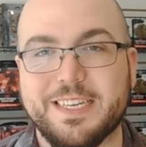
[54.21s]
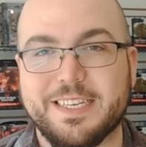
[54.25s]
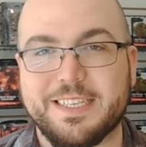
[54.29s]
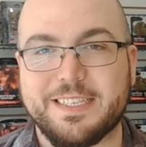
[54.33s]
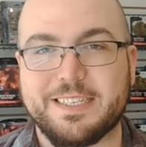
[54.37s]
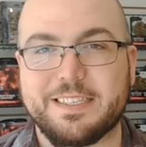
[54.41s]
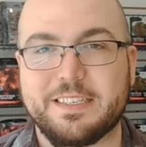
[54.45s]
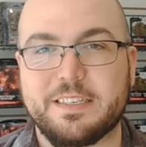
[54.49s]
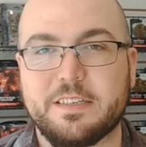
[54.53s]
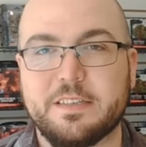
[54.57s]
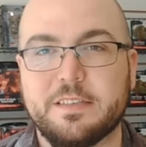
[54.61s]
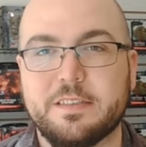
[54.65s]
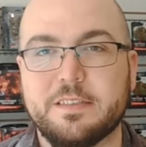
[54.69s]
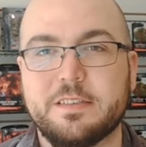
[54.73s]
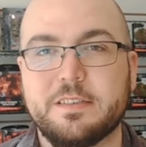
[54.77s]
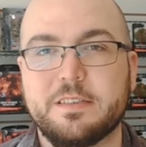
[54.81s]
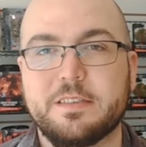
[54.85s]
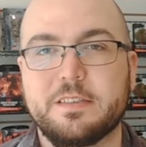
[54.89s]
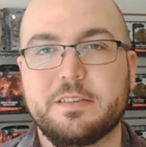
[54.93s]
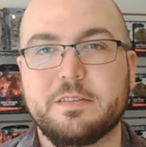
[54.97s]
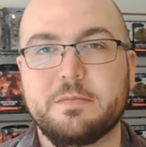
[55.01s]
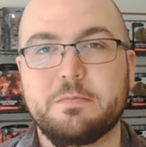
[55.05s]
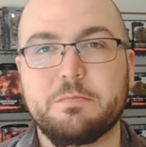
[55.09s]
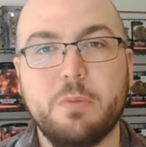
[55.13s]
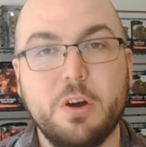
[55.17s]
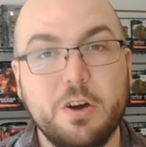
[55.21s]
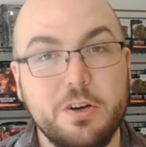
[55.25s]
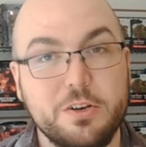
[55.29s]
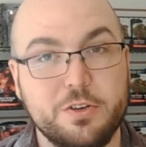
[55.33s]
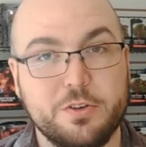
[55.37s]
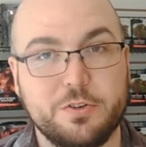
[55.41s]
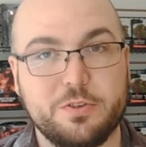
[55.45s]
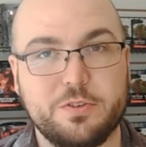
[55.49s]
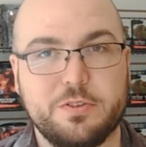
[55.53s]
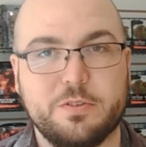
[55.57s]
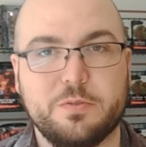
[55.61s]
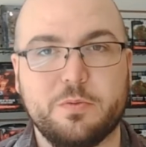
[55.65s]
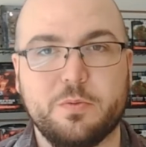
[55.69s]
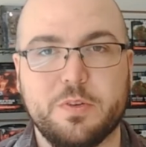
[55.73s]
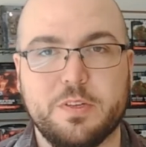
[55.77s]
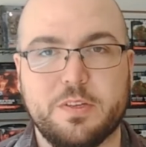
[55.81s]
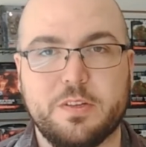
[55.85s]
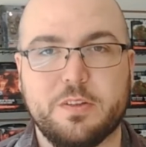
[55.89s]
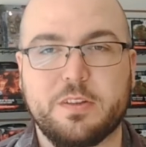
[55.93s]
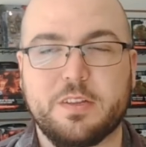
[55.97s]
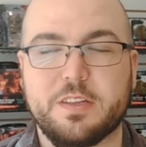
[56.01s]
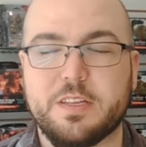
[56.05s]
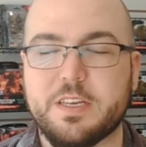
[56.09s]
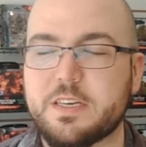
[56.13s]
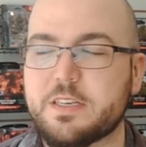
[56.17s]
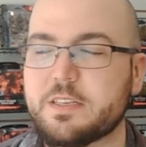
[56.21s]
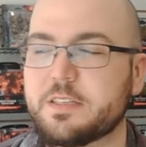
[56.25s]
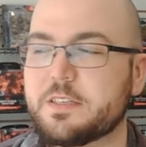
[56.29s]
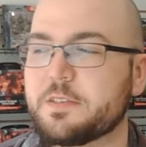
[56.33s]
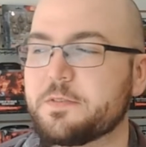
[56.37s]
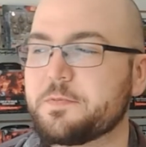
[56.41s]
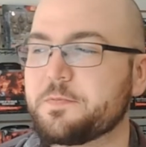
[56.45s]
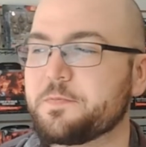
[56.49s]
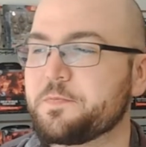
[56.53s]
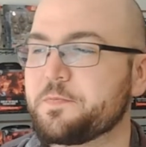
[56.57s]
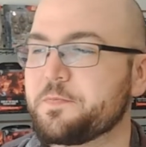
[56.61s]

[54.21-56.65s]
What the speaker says: in Modern with these.